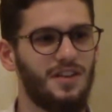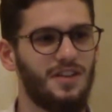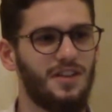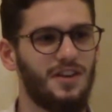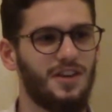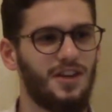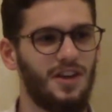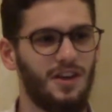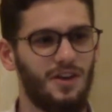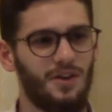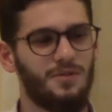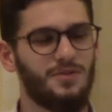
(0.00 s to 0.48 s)
the
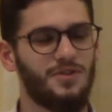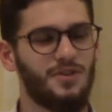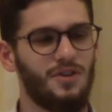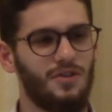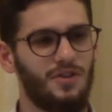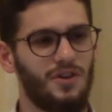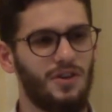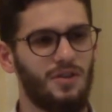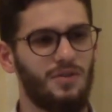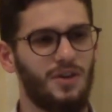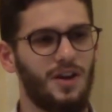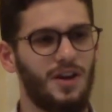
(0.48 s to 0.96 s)
King of
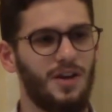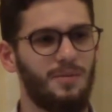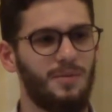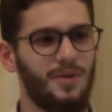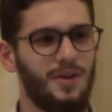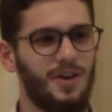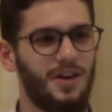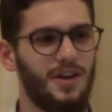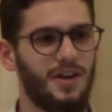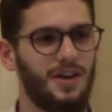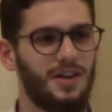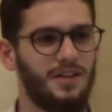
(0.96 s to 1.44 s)
Saudi
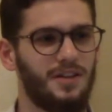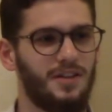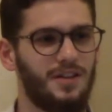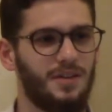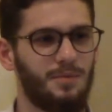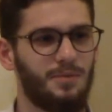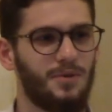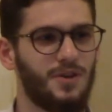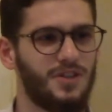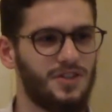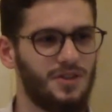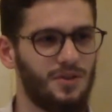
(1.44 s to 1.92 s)
Arabia and the
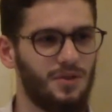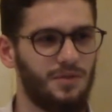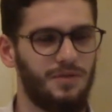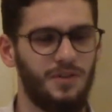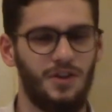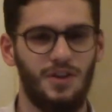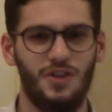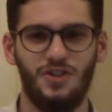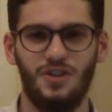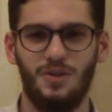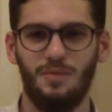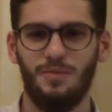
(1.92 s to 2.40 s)
President of
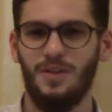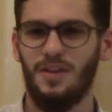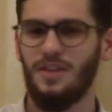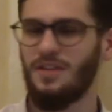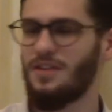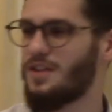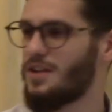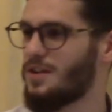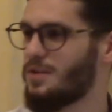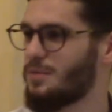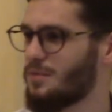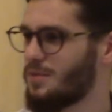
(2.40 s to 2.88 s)
Egypt,
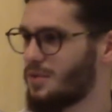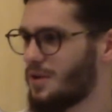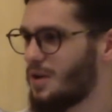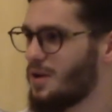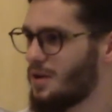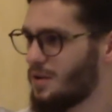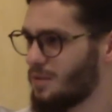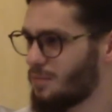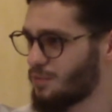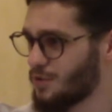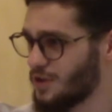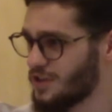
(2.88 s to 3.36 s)
and then
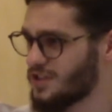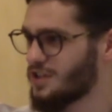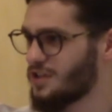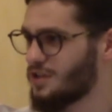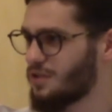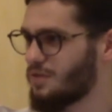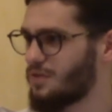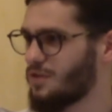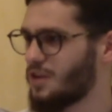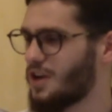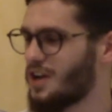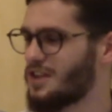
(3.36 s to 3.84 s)
President
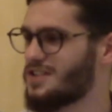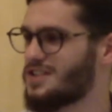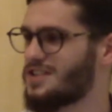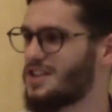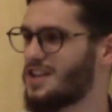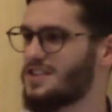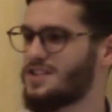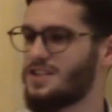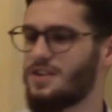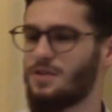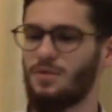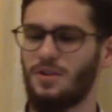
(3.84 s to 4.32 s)
of the United
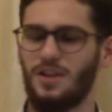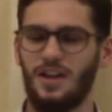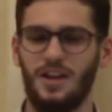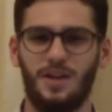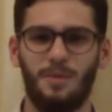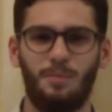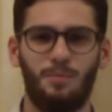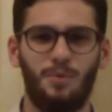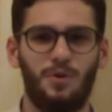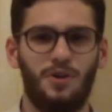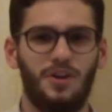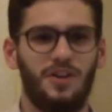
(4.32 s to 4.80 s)
States, they were
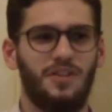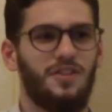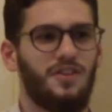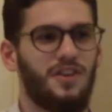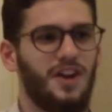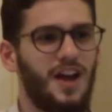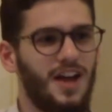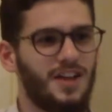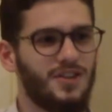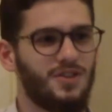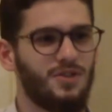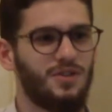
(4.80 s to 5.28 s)
like putting their
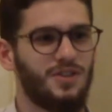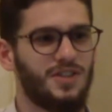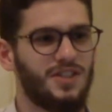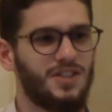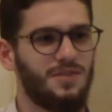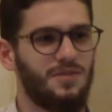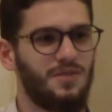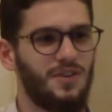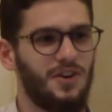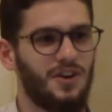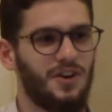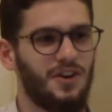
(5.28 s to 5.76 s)
hands on a
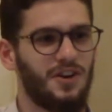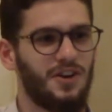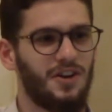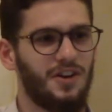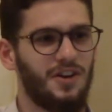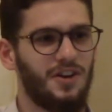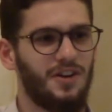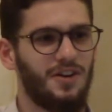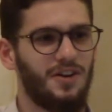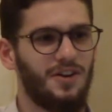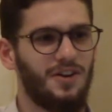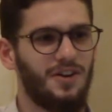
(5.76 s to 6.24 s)
sphere,
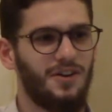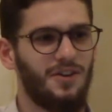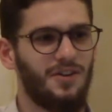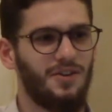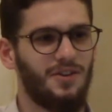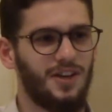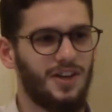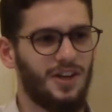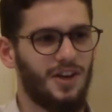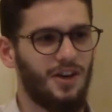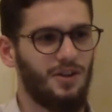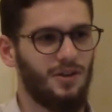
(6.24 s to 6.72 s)

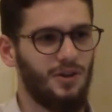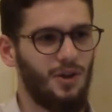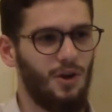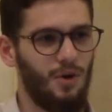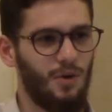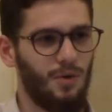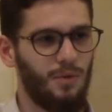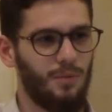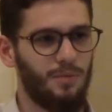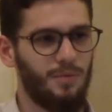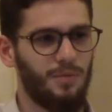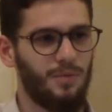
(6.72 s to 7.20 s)
like a
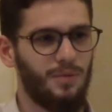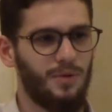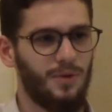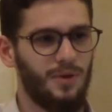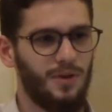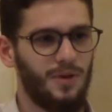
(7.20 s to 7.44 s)
globe.